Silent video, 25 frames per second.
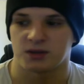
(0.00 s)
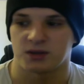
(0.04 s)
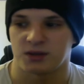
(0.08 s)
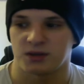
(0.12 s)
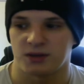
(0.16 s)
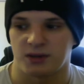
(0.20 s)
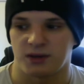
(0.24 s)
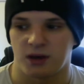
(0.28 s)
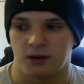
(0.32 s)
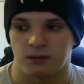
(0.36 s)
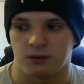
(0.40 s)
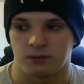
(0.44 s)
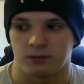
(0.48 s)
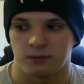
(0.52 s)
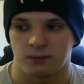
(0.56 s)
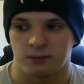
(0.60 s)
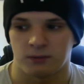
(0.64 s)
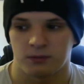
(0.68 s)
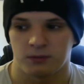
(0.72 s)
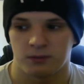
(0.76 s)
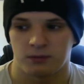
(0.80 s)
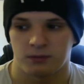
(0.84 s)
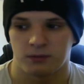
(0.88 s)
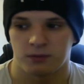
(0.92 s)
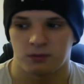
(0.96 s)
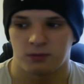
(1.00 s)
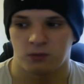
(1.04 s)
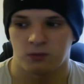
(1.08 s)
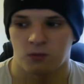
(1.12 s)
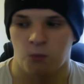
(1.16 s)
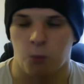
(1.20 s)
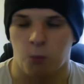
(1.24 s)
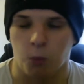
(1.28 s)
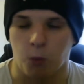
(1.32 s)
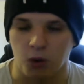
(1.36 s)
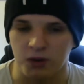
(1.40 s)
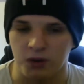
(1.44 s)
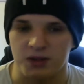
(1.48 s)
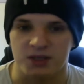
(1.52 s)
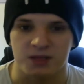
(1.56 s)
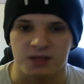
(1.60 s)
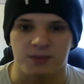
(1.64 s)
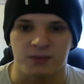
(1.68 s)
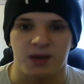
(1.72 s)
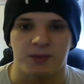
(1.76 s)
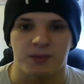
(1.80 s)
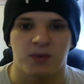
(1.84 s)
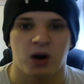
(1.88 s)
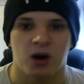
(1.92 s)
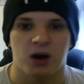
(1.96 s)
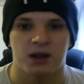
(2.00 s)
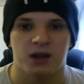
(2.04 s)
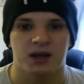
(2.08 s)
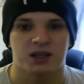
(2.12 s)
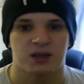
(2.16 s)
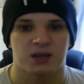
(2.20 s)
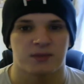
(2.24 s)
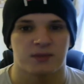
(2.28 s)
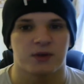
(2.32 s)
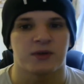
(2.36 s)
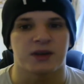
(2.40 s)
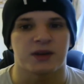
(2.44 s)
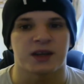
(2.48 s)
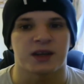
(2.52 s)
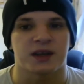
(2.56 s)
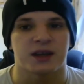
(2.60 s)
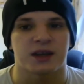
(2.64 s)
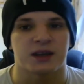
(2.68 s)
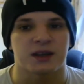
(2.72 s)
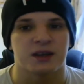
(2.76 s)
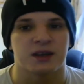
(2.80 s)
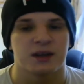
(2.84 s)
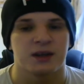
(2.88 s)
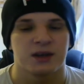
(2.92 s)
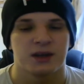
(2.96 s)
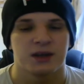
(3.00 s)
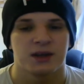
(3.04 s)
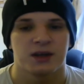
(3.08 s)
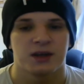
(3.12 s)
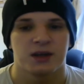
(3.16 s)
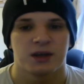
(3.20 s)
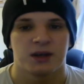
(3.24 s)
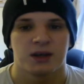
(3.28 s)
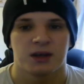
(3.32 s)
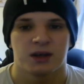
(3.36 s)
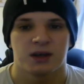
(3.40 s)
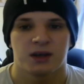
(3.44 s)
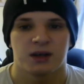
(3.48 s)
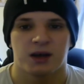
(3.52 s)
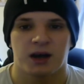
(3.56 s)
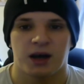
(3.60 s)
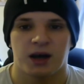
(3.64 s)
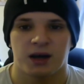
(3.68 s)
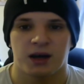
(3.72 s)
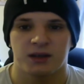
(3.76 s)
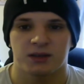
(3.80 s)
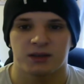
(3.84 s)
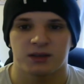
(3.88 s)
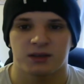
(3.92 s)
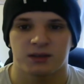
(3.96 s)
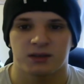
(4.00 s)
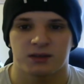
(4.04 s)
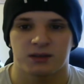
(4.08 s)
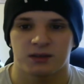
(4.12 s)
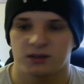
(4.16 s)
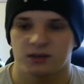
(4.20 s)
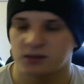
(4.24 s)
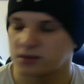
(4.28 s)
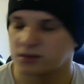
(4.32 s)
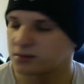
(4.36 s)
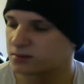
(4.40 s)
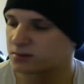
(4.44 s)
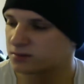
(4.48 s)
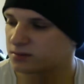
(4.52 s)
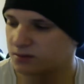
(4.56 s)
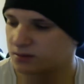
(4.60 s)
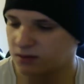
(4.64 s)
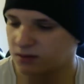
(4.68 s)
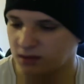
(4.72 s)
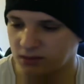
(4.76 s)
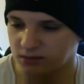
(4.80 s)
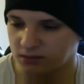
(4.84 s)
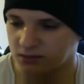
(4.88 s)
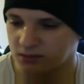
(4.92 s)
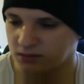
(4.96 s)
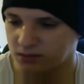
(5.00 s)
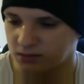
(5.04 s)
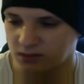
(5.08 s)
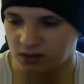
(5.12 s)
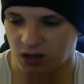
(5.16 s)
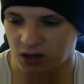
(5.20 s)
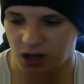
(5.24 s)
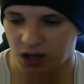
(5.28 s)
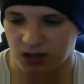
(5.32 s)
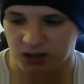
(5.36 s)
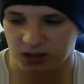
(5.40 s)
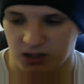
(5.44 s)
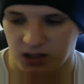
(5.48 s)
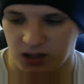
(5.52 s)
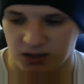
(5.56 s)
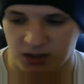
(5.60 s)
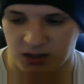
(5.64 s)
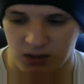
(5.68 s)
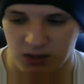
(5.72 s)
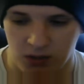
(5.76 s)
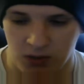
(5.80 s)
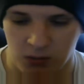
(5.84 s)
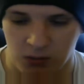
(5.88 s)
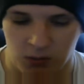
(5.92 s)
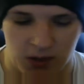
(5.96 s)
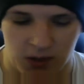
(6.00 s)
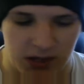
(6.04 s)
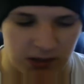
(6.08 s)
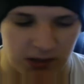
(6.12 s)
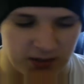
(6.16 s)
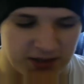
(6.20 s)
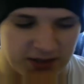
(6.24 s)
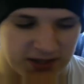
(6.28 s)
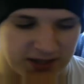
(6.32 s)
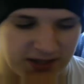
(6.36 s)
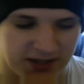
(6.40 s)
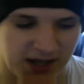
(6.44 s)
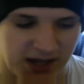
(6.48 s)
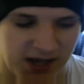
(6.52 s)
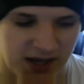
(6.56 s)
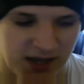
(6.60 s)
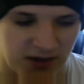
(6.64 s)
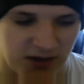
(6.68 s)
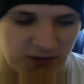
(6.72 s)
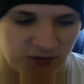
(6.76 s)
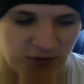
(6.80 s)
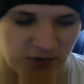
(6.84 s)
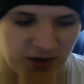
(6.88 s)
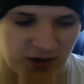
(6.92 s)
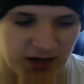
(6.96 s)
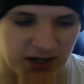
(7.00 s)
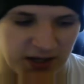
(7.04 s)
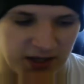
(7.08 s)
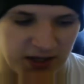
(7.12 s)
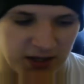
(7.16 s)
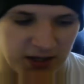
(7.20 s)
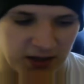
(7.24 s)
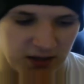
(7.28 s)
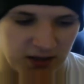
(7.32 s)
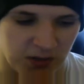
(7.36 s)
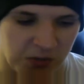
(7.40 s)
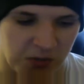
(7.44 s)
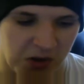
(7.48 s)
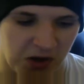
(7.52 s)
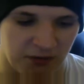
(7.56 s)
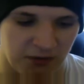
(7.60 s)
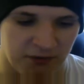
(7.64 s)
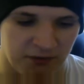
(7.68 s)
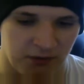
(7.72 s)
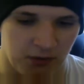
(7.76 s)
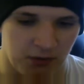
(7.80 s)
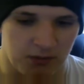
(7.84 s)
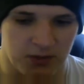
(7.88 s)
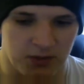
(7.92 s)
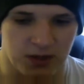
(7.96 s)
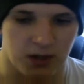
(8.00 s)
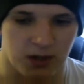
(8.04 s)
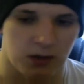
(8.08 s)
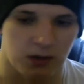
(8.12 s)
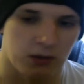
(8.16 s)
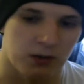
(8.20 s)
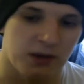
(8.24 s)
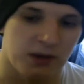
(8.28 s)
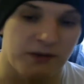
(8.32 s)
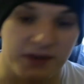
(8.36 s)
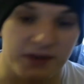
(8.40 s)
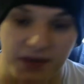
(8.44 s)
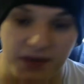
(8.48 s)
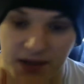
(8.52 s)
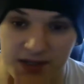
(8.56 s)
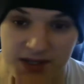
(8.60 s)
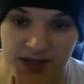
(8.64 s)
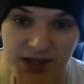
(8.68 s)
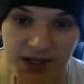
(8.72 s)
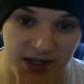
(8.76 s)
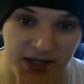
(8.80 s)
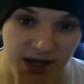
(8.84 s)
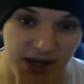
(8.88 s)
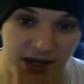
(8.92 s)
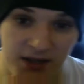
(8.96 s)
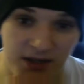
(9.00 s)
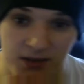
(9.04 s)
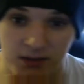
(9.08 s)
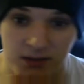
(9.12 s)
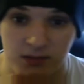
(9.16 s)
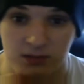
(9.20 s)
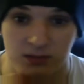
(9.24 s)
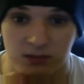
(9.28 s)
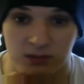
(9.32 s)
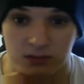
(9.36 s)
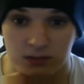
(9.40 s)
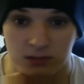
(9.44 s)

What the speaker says: to want to be part of that community. And I don't know what else to say really, apart from if he does it again,